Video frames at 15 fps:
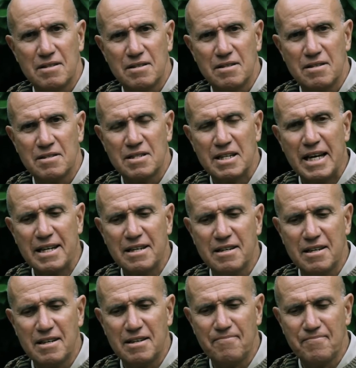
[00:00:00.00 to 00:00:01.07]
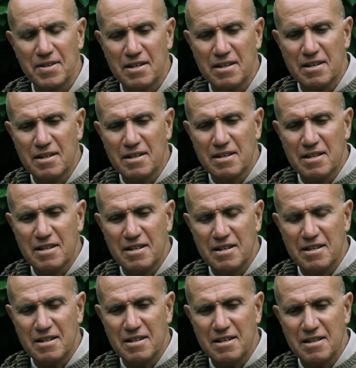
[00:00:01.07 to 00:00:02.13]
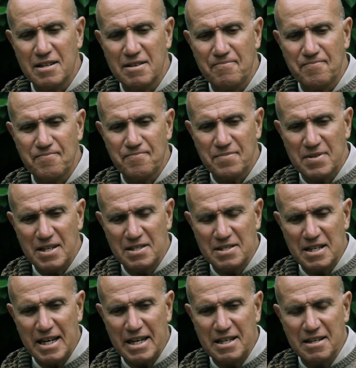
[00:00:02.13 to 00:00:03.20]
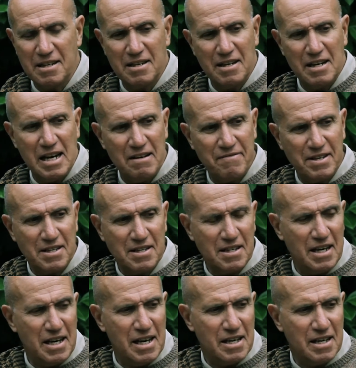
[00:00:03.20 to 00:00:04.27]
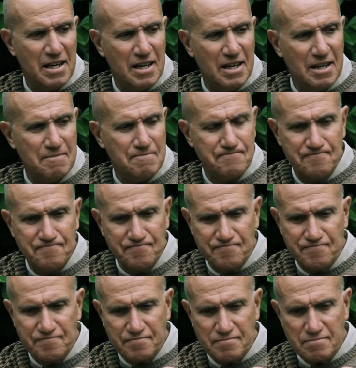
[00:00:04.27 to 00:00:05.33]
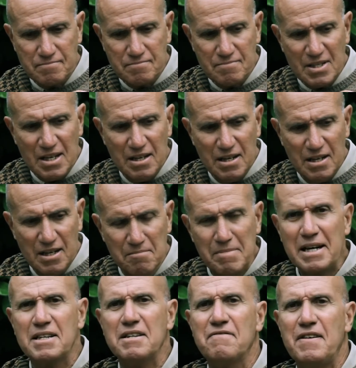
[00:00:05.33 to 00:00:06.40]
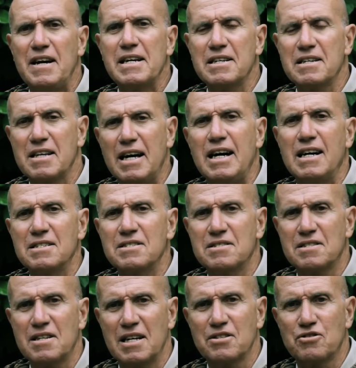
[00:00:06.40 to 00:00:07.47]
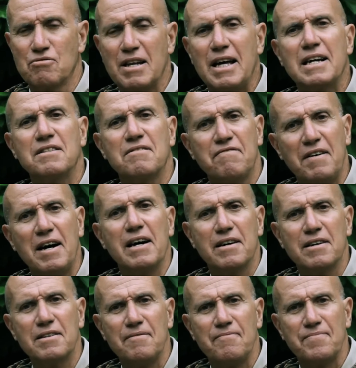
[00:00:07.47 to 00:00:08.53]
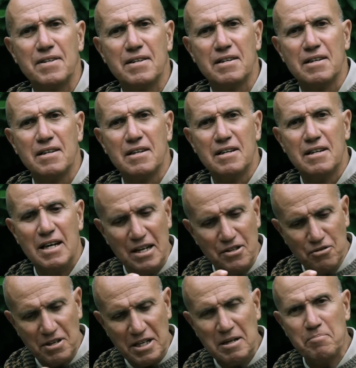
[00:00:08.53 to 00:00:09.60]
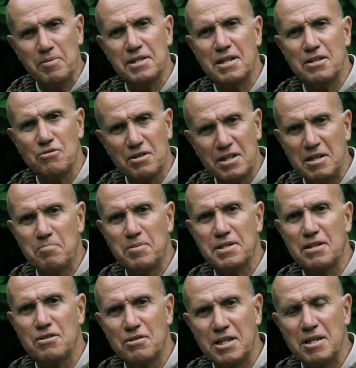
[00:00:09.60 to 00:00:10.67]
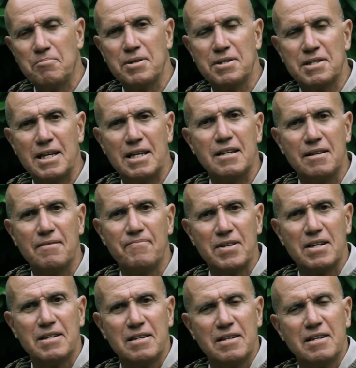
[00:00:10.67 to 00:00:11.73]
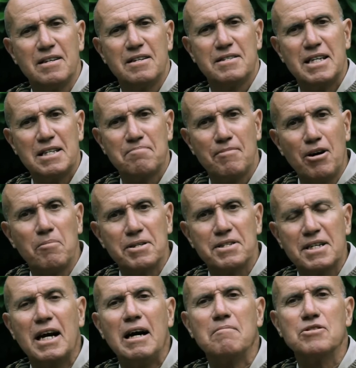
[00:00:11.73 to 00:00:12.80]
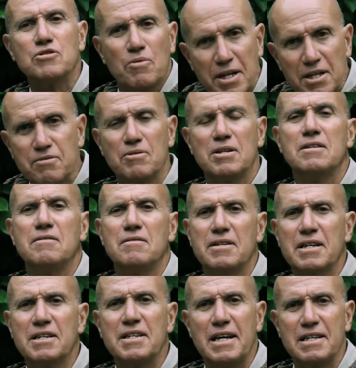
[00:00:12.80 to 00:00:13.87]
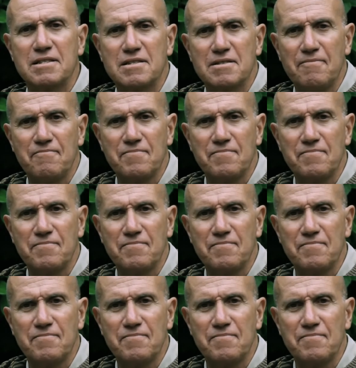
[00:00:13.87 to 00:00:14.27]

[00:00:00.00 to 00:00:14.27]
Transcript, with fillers: it's like a, uh, uh, it's like a, uh, having a, um, a magnifying glass trying to light a fire and you keep it and you keep it and you keep it till that moment comes where it will ignite.